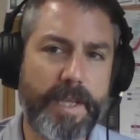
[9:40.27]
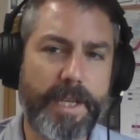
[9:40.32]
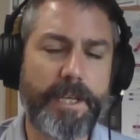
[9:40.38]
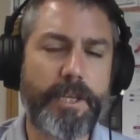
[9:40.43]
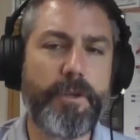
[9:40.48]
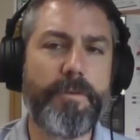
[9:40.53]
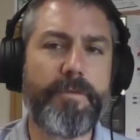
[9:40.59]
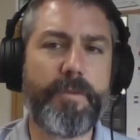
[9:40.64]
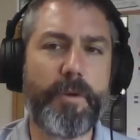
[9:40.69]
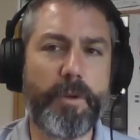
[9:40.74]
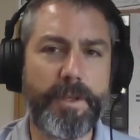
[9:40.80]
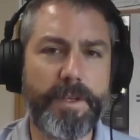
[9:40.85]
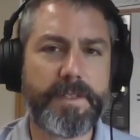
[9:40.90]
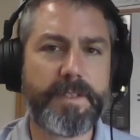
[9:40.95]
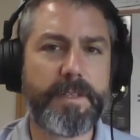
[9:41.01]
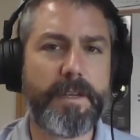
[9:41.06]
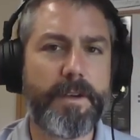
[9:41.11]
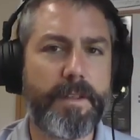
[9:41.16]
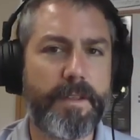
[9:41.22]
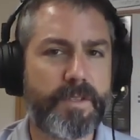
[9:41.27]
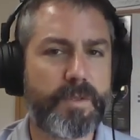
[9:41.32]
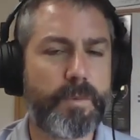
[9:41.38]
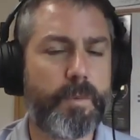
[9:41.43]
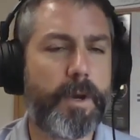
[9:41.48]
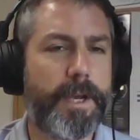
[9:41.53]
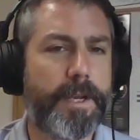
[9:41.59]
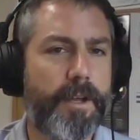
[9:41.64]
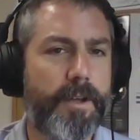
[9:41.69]
Thank you for listening to the
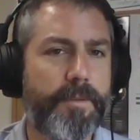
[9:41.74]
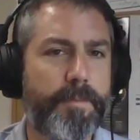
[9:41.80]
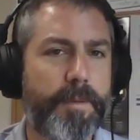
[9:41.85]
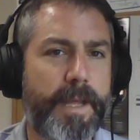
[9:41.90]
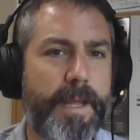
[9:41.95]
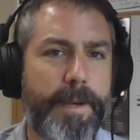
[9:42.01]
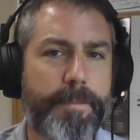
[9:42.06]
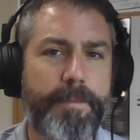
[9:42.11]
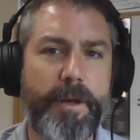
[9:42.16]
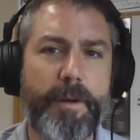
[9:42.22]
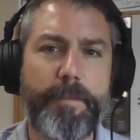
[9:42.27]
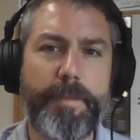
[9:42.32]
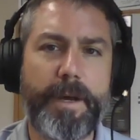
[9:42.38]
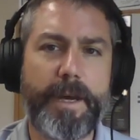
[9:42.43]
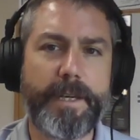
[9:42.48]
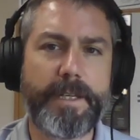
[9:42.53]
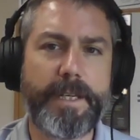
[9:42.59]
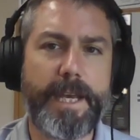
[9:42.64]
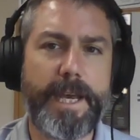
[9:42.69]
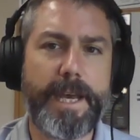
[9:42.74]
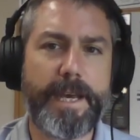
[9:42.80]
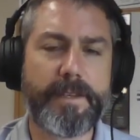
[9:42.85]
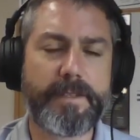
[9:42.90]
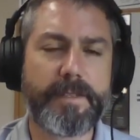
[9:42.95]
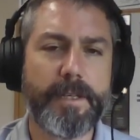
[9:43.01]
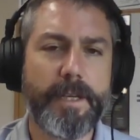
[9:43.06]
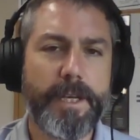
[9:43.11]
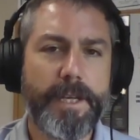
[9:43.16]
Swine Health Black Belt
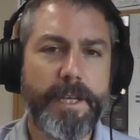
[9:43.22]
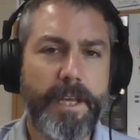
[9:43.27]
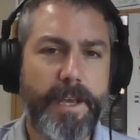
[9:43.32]
podcast.